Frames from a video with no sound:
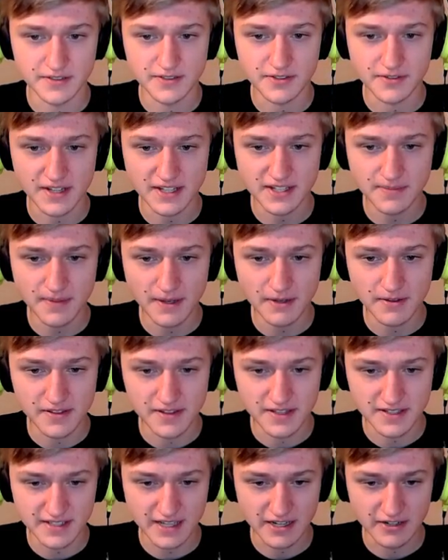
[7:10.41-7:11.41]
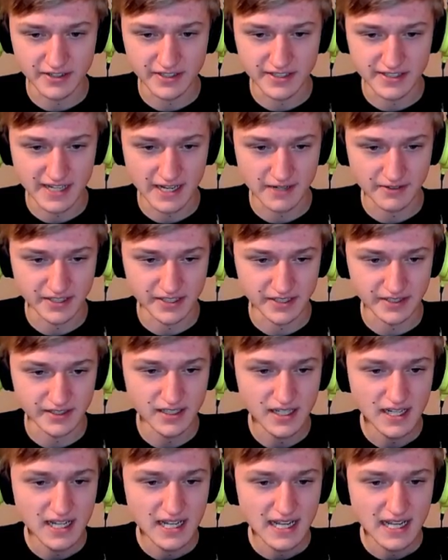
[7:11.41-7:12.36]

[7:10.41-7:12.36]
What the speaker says: So that's about this area down here.